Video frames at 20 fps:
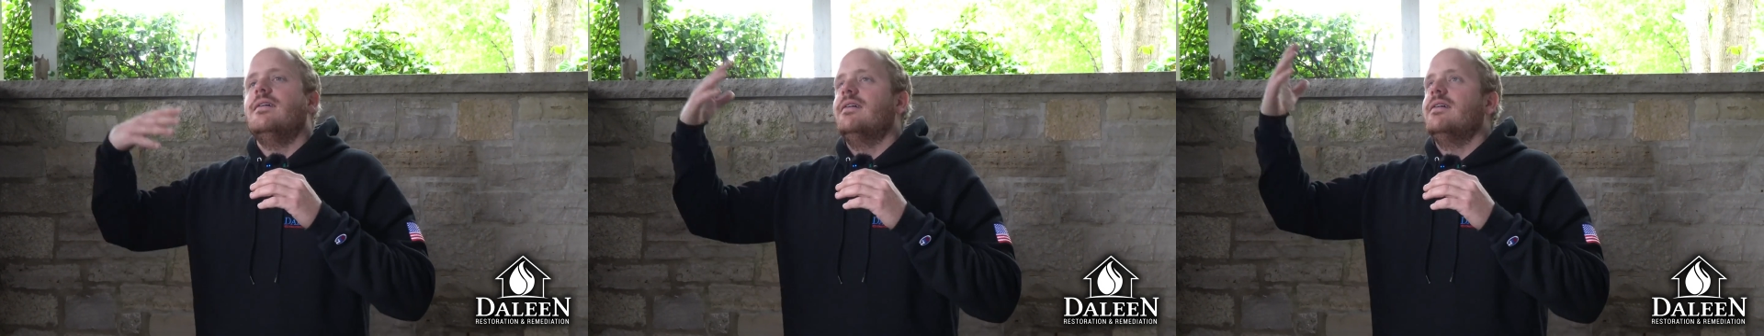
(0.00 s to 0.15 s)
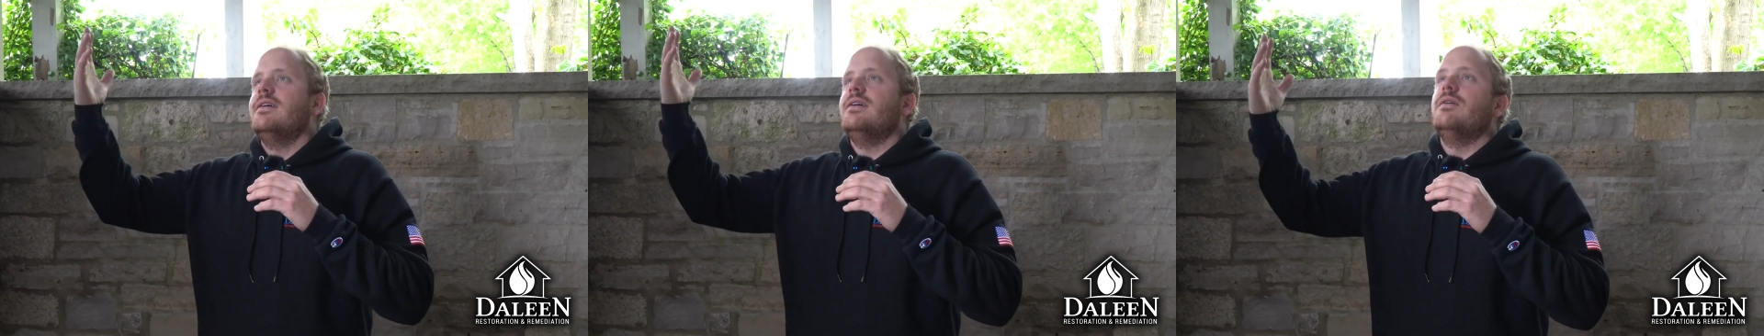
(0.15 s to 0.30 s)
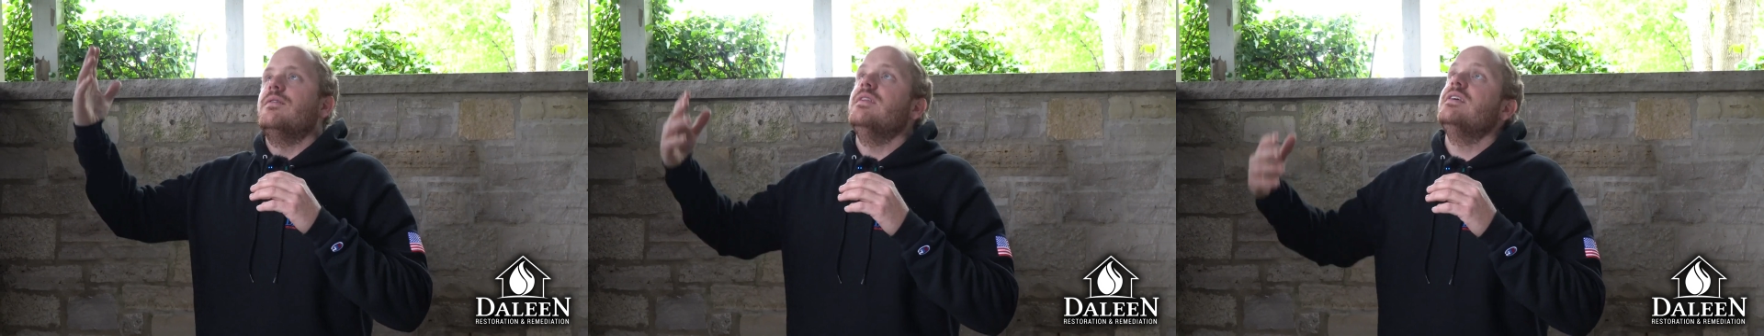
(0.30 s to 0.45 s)

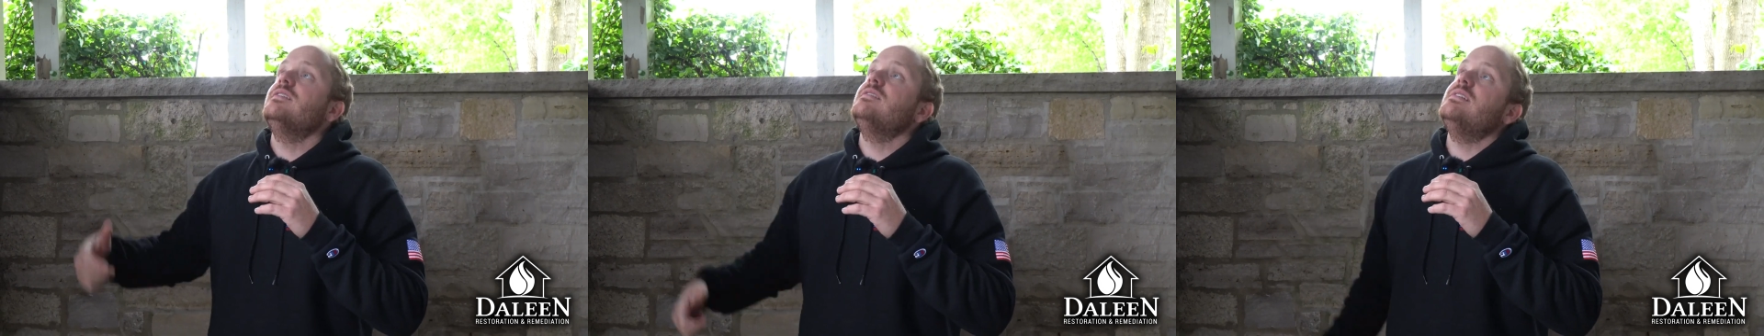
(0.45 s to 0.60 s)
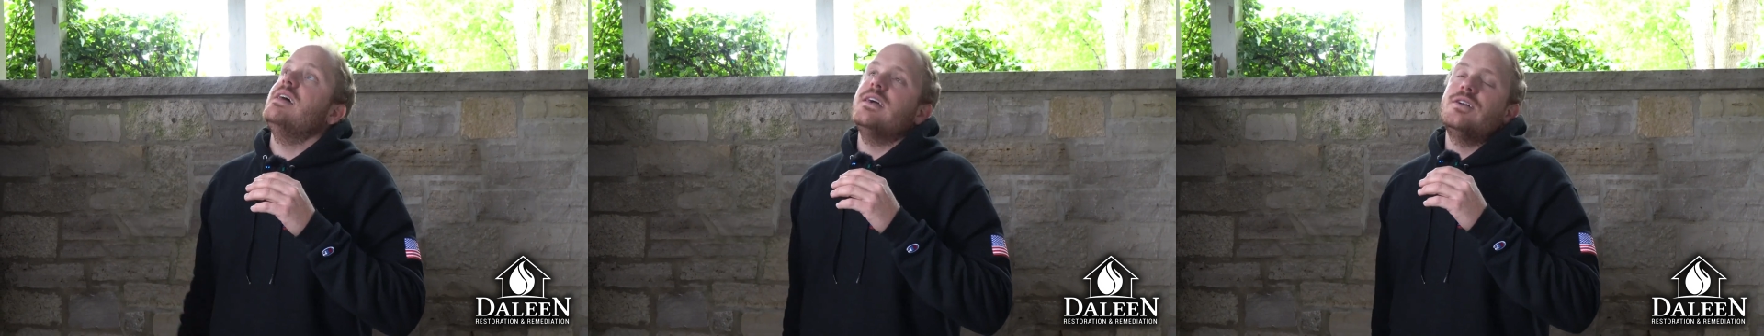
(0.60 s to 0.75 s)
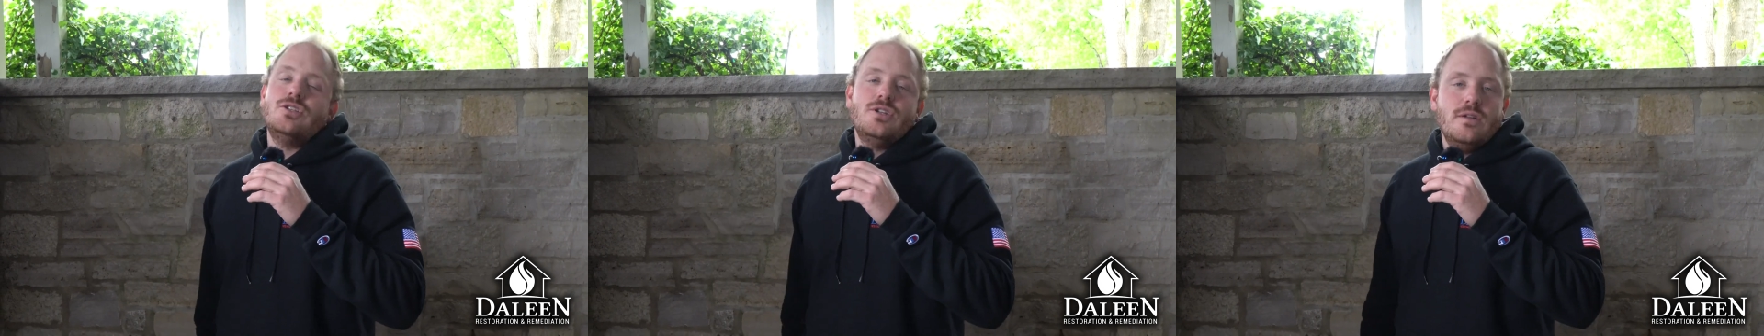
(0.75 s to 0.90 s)
you know, this
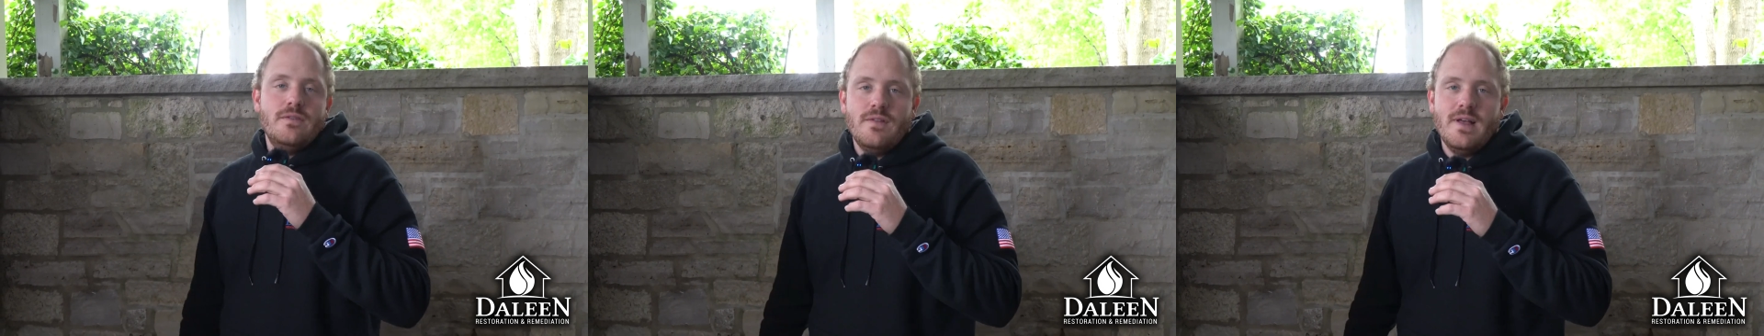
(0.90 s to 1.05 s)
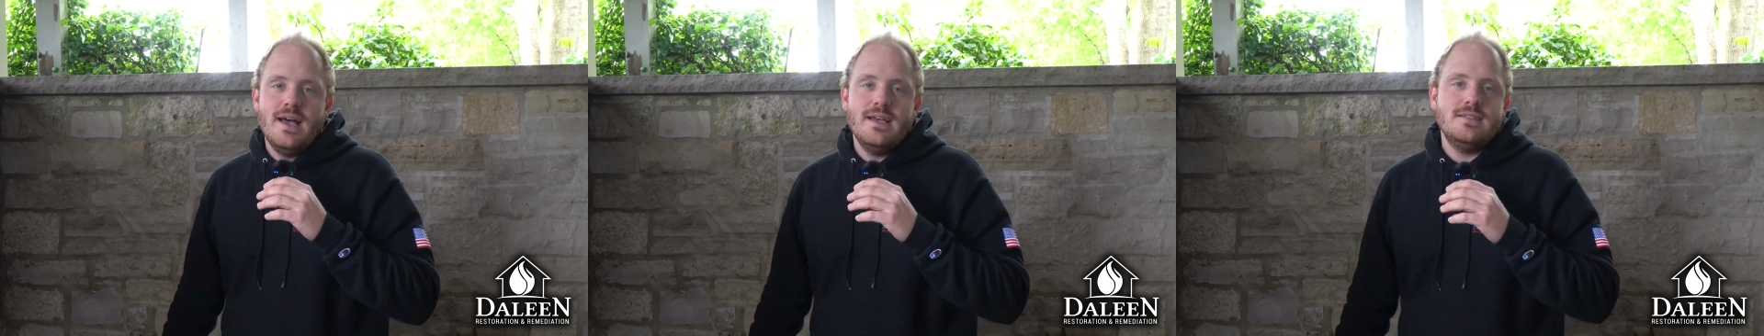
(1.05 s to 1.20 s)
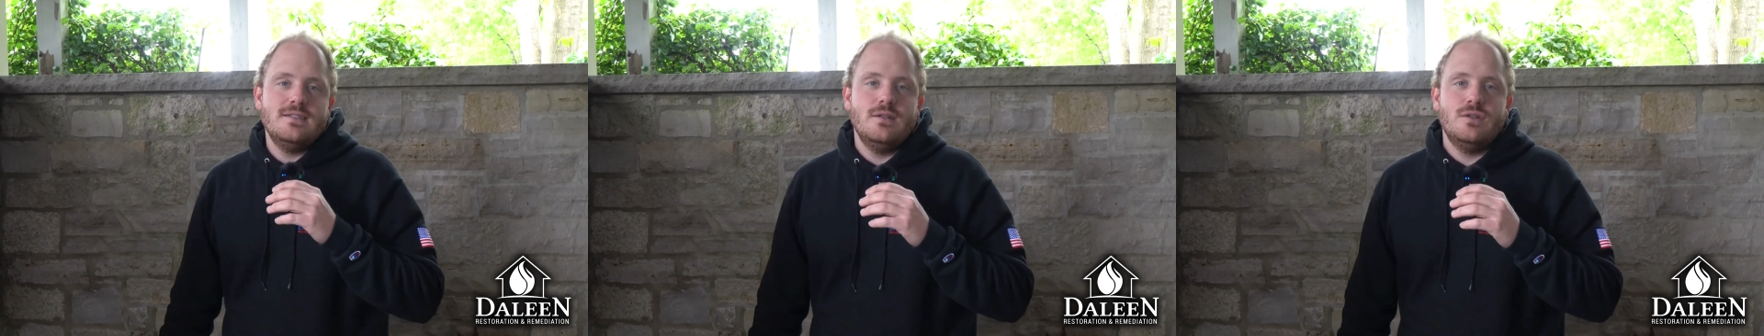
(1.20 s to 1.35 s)
deck should have
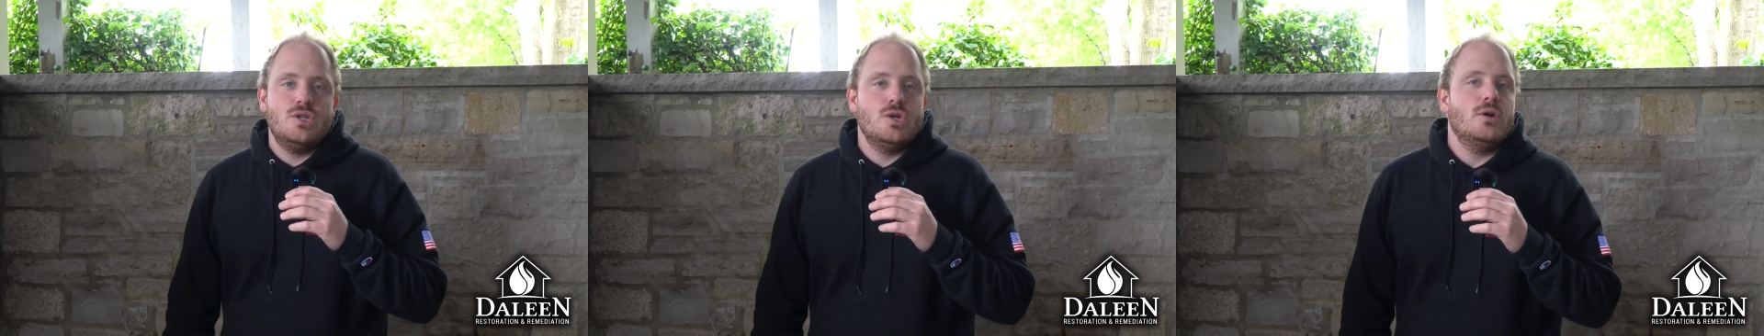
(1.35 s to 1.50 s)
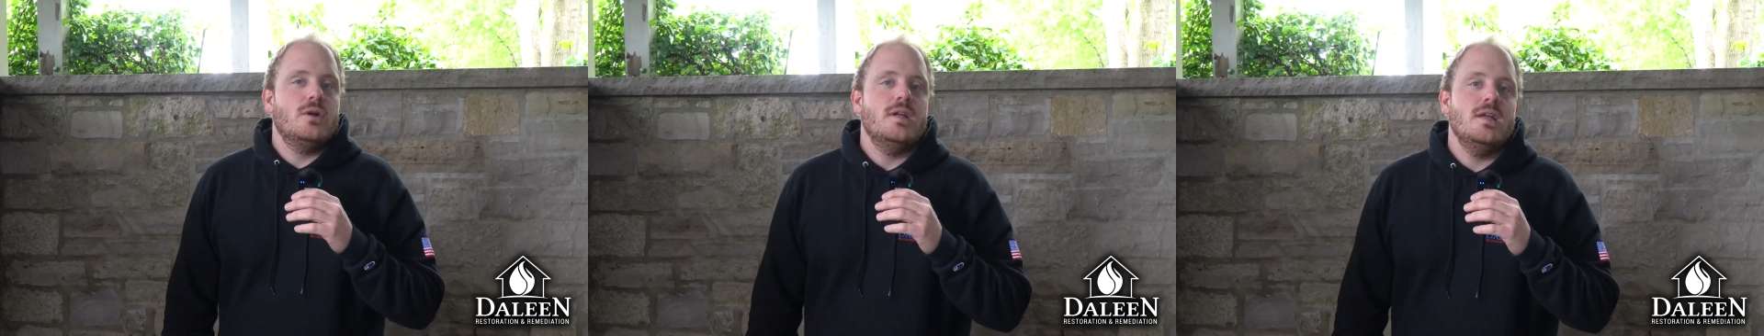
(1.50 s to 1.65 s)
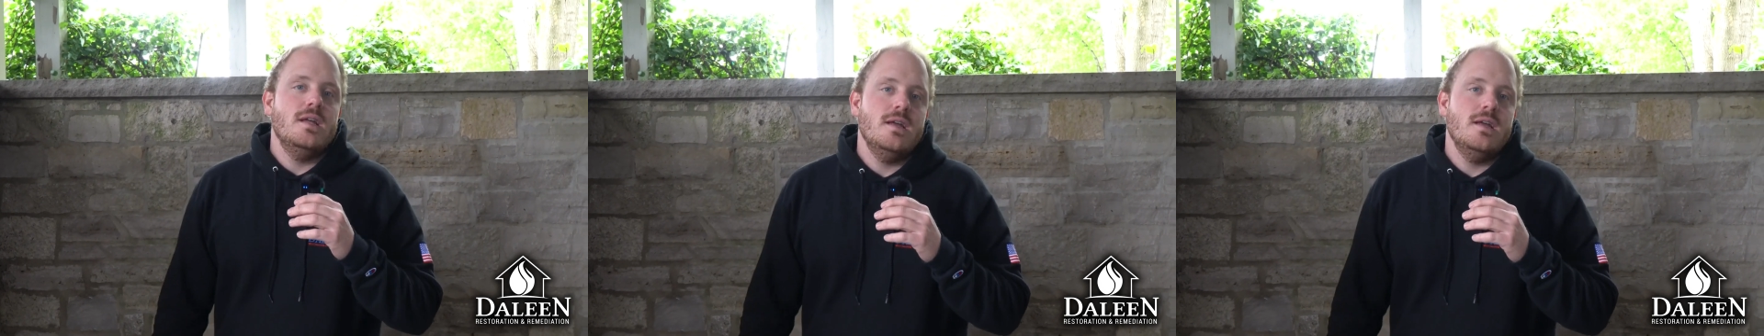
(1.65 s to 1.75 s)
lasted 30